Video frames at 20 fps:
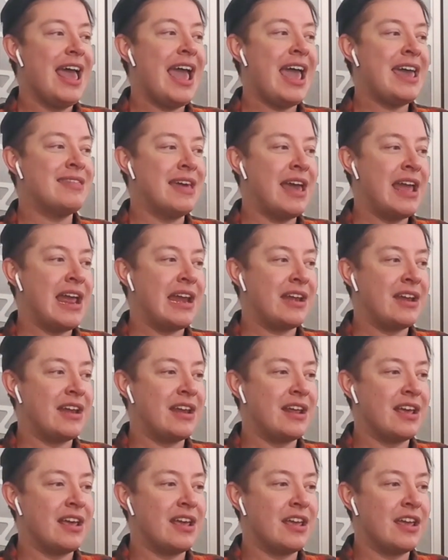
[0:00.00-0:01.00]
And then
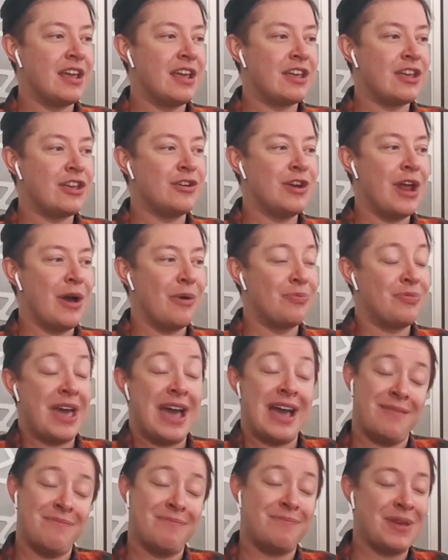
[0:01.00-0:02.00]

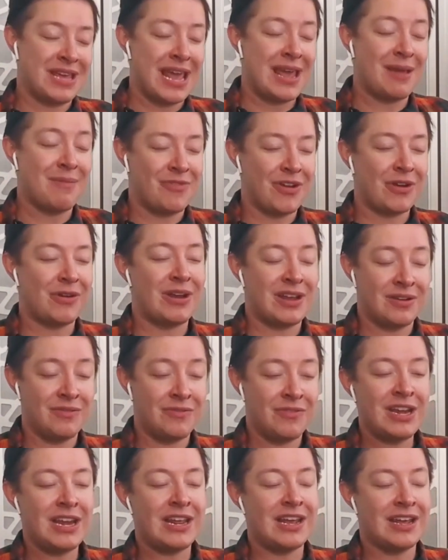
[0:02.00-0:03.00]
that became very
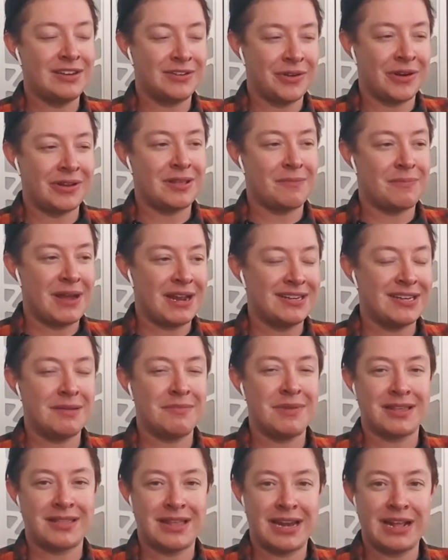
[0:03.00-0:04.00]
convenient during the
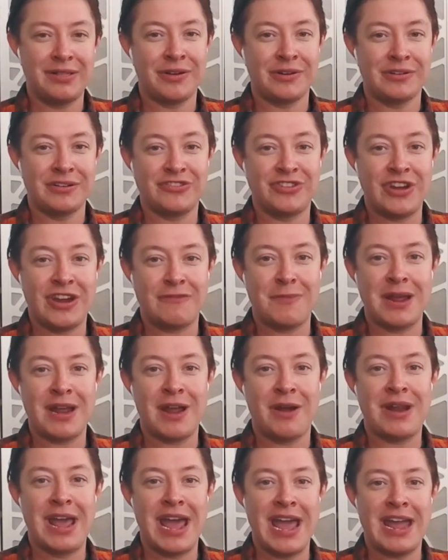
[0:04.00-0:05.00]
pandemic that I learned to shave my
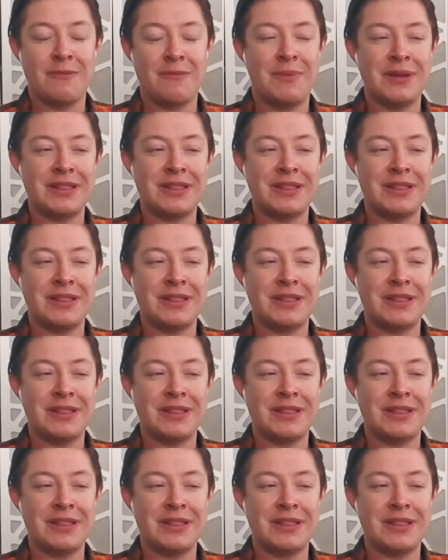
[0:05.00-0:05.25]
own head.